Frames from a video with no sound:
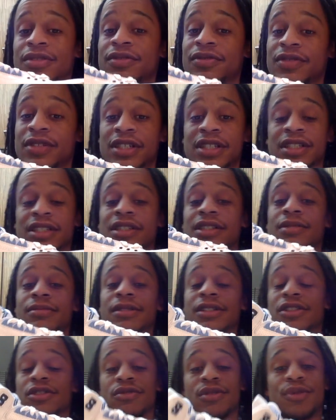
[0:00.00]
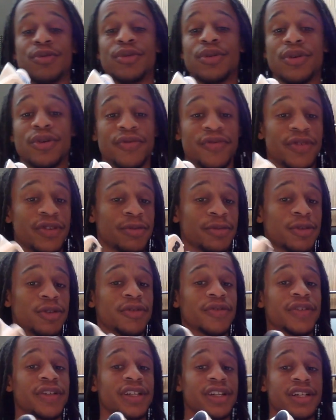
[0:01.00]
Fucking up. That's why we're filming
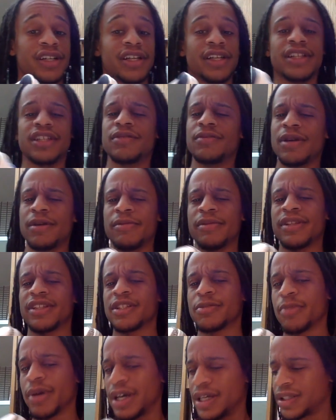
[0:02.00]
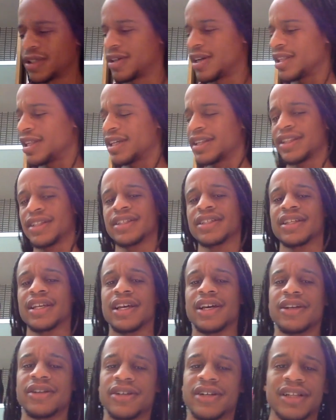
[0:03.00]
over here today. This might be the spot though. I like this
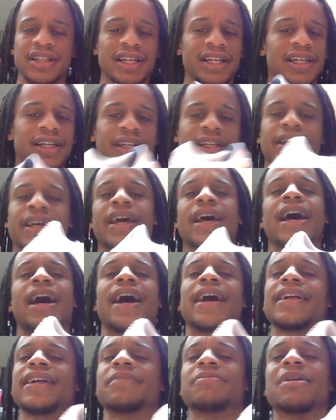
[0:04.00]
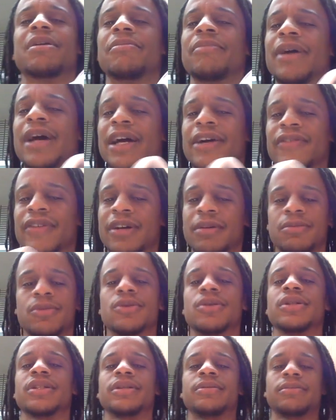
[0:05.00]
counter. I like my background
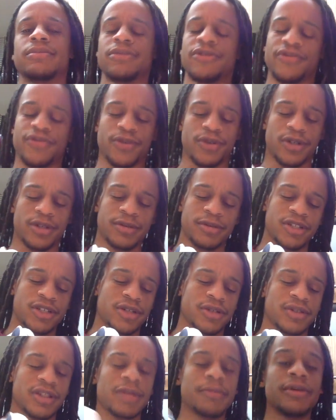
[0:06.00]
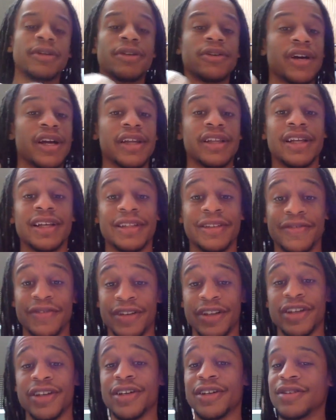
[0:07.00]
more than before. So let me know how you like the
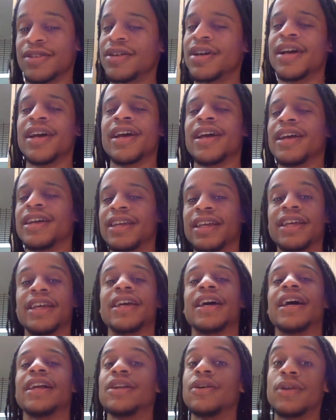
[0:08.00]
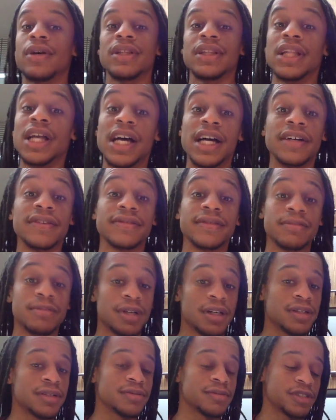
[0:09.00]
video. Yeah, I know I left,
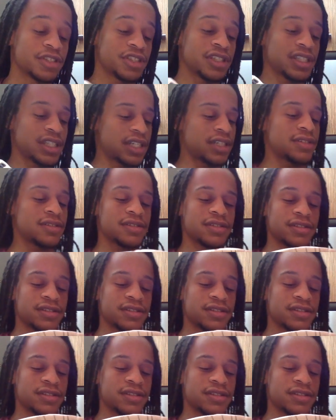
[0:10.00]
bro. Chill out.